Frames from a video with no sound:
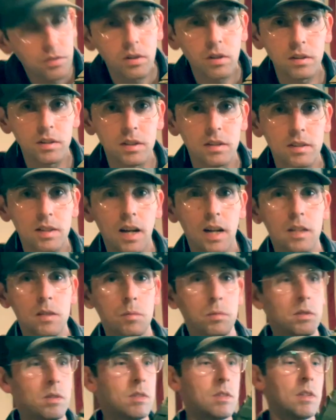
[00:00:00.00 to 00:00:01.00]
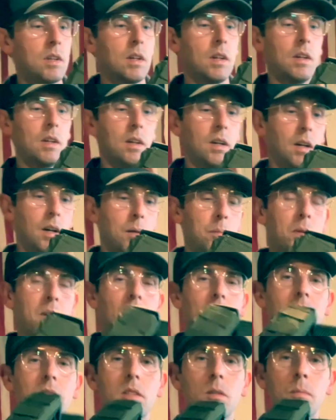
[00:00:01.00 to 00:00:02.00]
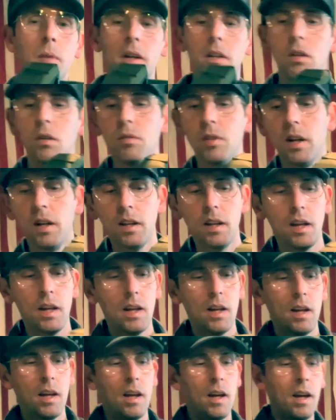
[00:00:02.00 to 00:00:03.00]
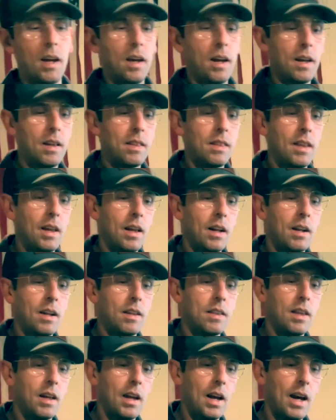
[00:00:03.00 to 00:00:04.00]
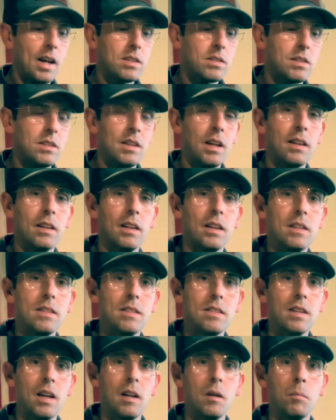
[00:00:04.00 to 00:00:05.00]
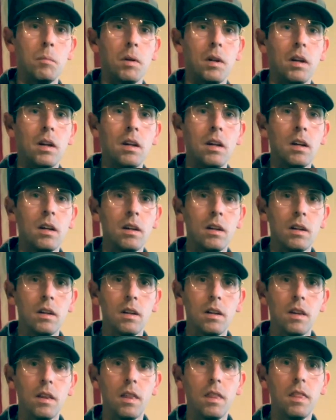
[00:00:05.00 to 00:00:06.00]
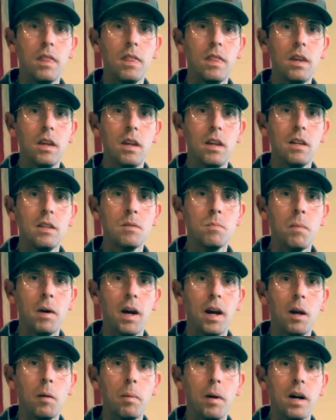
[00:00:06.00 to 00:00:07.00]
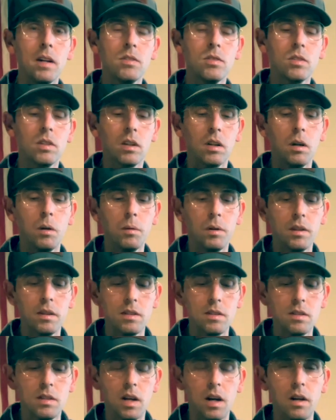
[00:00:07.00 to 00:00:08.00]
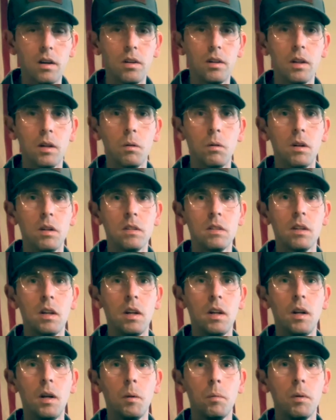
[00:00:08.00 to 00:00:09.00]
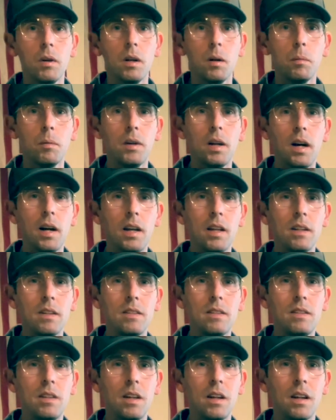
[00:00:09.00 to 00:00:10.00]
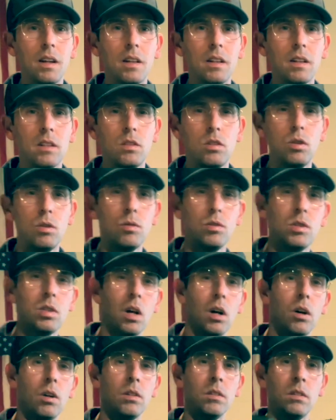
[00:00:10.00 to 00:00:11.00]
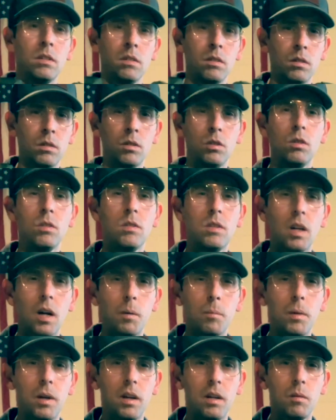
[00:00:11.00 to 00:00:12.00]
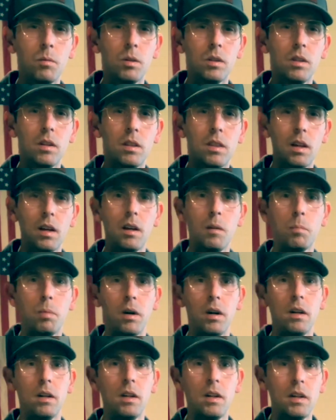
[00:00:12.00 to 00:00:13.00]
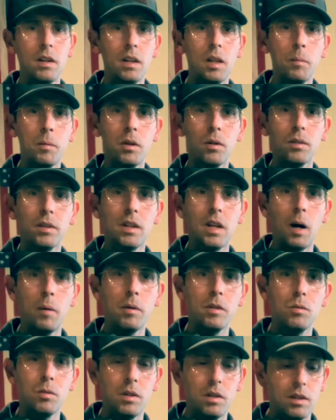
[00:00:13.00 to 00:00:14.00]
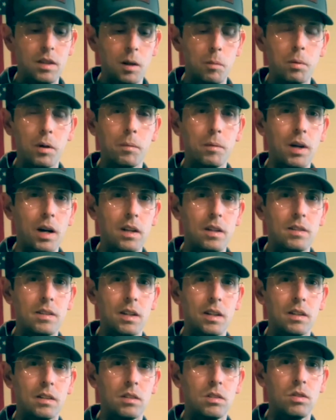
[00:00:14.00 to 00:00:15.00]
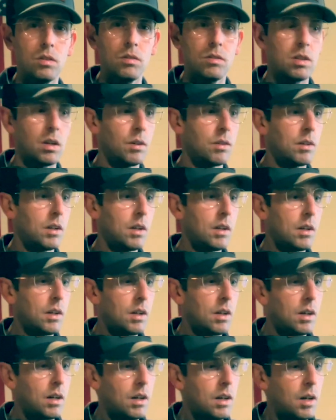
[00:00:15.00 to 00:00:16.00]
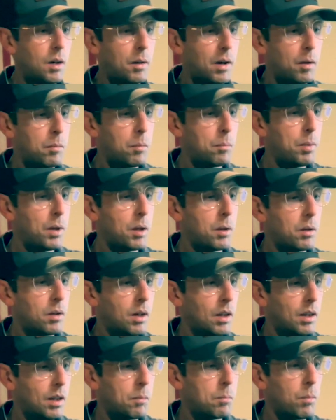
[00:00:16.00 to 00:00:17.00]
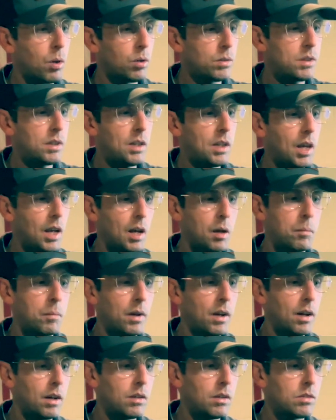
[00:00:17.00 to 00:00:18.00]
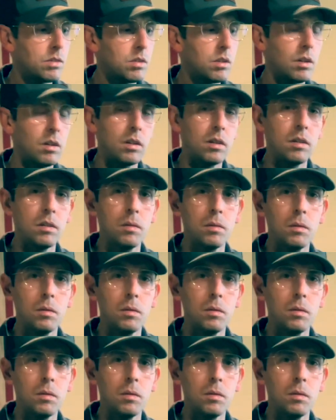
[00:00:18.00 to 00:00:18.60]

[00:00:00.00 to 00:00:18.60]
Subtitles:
all the attachments. But yeah, this is my new rig. And then they accidentally sent me these mag pouches to go with it, these Coyote ones. But I'm kind of digging the two-tone. You tell me what you think, but let me know in the comments what you think. But I'm kind of digging the two-tone. I like multicam now, so